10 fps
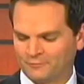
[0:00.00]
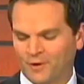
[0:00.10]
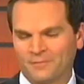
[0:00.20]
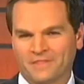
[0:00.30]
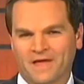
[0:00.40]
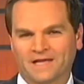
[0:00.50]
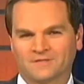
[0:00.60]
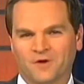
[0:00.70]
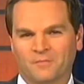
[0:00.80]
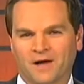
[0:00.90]
Roma,
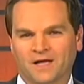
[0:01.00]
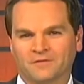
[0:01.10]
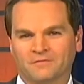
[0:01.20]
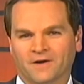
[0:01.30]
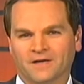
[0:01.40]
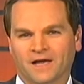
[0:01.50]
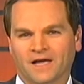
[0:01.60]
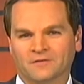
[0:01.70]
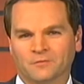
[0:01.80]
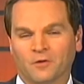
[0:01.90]
thanks, Joan Baez. Very
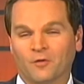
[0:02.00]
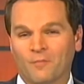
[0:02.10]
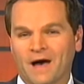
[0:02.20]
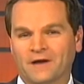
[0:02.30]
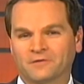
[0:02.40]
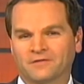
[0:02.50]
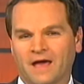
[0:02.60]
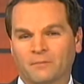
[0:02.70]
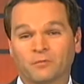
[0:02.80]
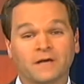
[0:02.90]
nice. Well, a reminder
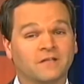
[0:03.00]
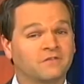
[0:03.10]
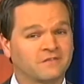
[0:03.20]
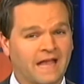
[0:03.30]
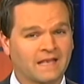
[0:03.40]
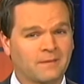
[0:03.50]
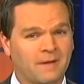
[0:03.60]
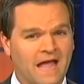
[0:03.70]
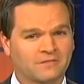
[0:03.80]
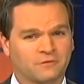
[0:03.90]
tonight, Britt is
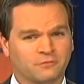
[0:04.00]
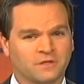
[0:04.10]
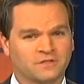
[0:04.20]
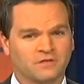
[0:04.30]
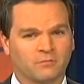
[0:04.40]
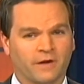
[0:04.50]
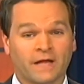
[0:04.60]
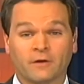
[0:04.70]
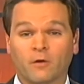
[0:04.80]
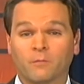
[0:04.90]
scaling back the tradition of
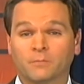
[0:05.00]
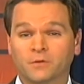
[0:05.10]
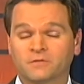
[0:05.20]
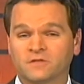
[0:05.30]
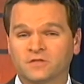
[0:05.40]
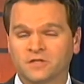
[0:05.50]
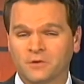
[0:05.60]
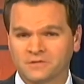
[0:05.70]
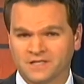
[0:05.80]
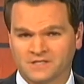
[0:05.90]
bringing your own booze to
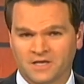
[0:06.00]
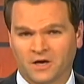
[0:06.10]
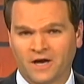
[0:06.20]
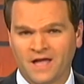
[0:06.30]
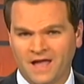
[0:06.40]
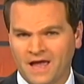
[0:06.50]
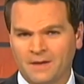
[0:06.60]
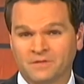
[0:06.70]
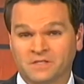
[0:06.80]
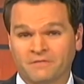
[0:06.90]
shows this year.
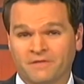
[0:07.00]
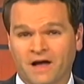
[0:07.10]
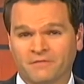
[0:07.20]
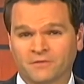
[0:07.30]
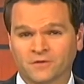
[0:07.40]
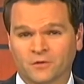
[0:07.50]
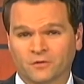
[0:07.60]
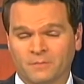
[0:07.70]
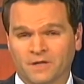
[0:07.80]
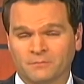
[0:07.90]
NBC5 first
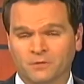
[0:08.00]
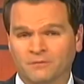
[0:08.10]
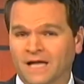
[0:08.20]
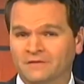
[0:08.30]
told you about the move